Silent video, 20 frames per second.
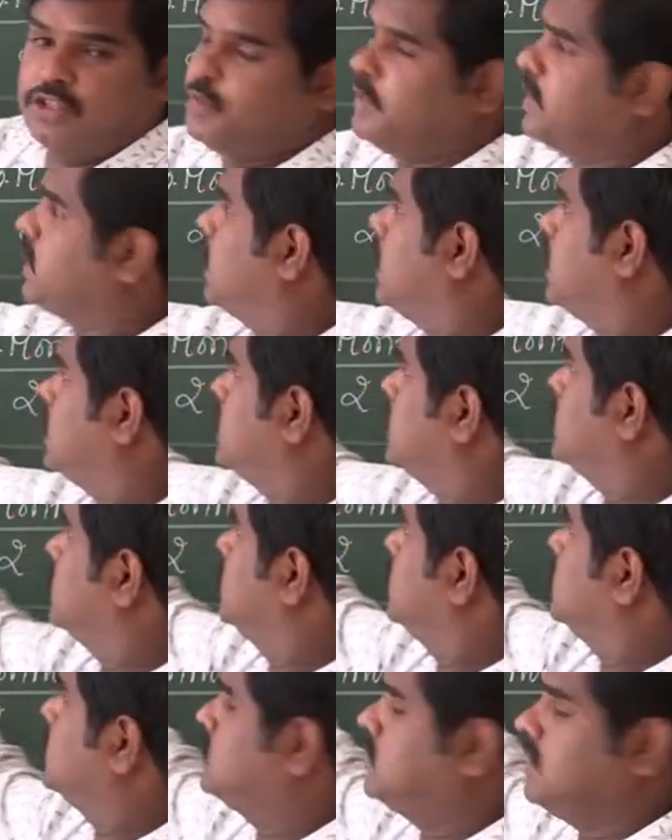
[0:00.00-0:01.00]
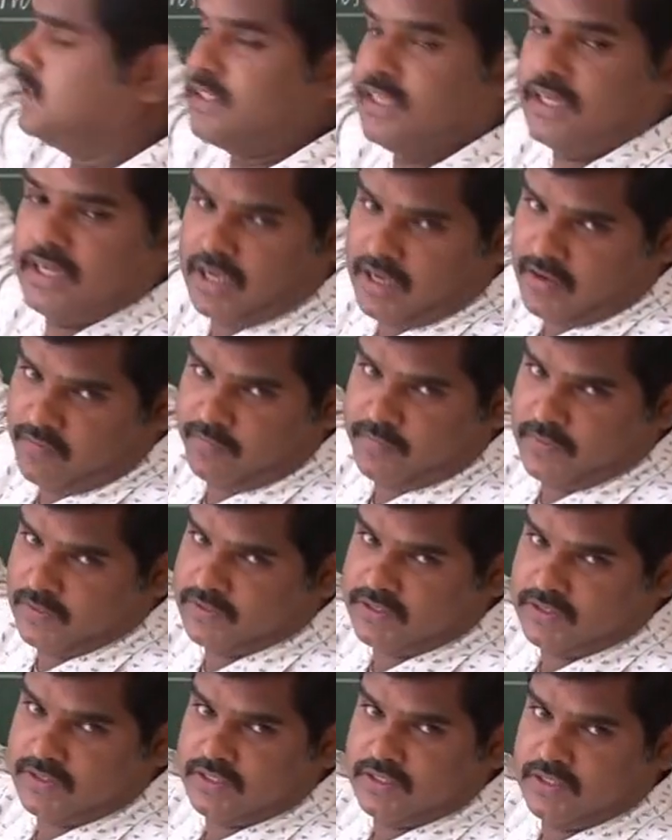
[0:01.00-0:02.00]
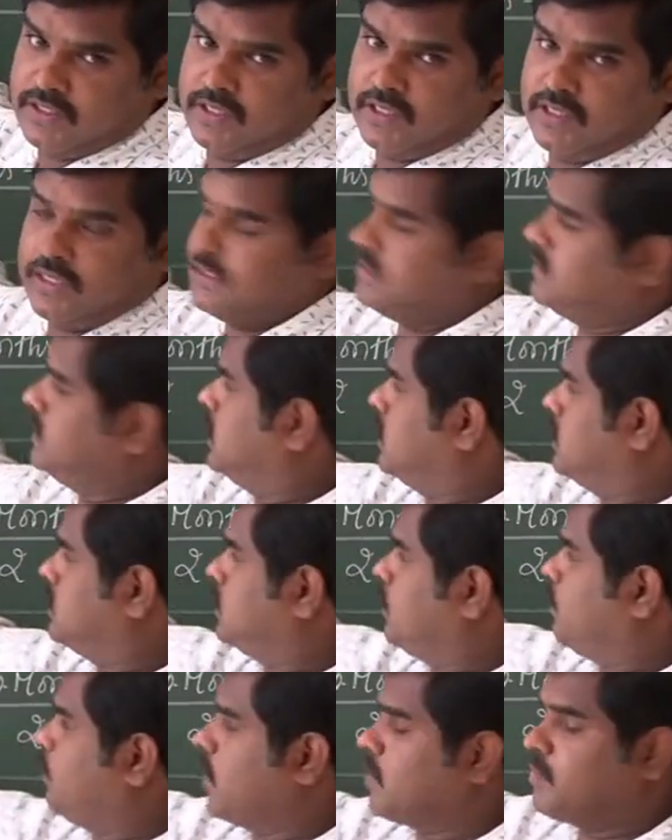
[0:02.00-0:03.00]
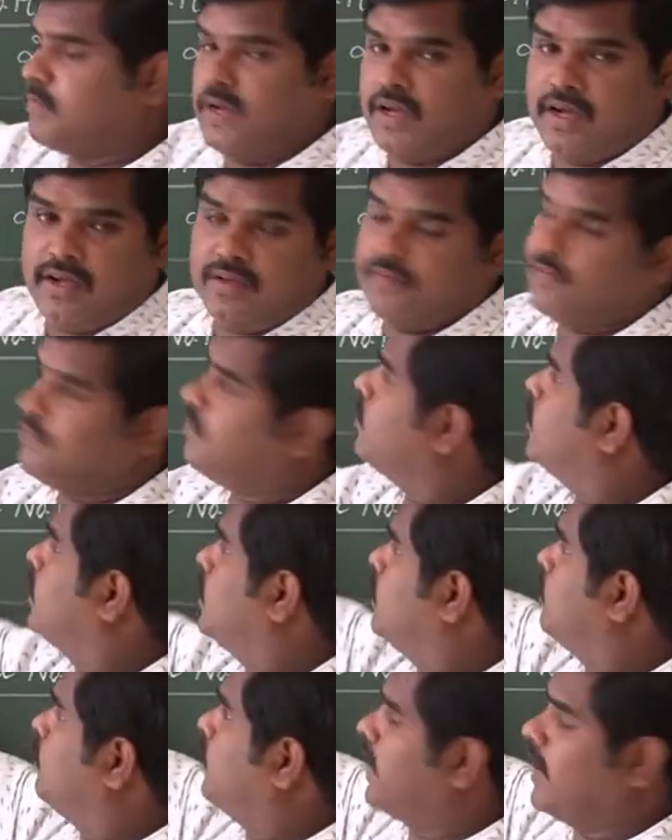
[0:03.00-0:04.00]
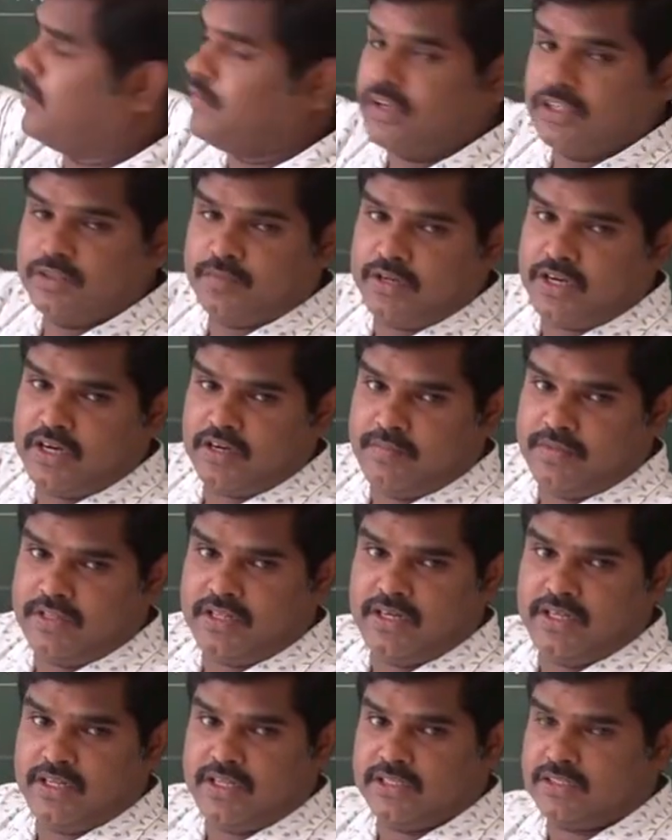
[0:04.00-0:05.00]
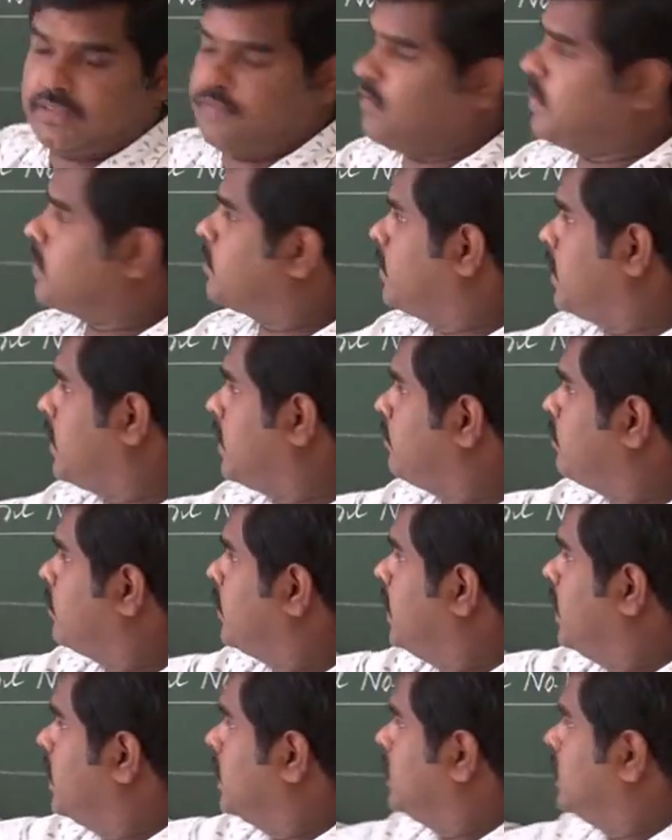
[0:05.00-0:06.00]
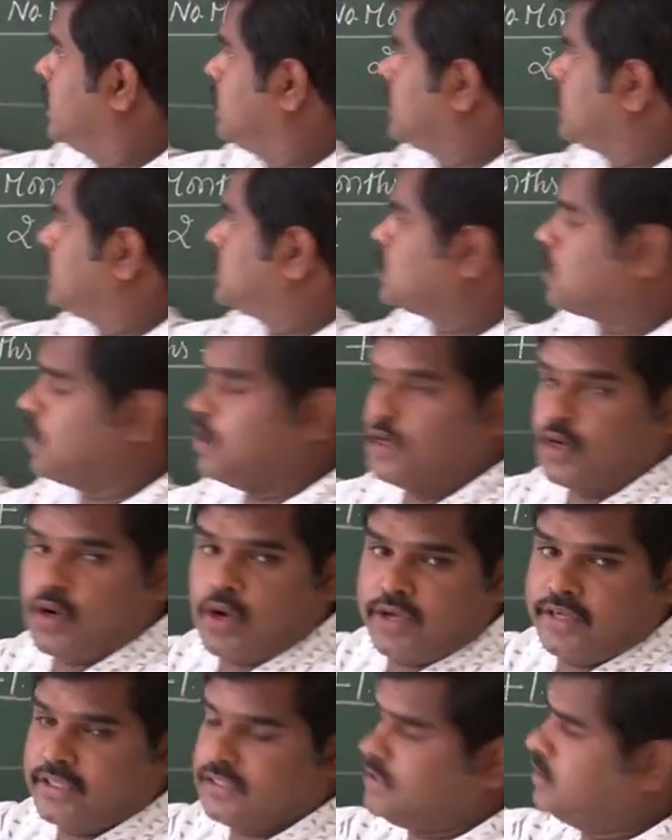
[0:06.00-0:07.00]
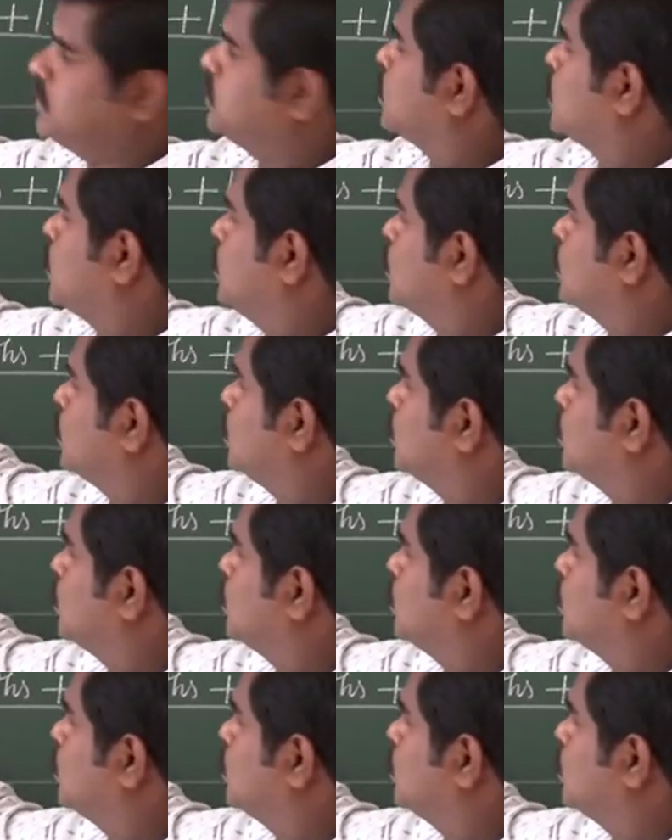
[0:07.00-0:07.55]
period 6.5 months. So there is a formula for average period method. There is a formula. Interest on drawings is equal to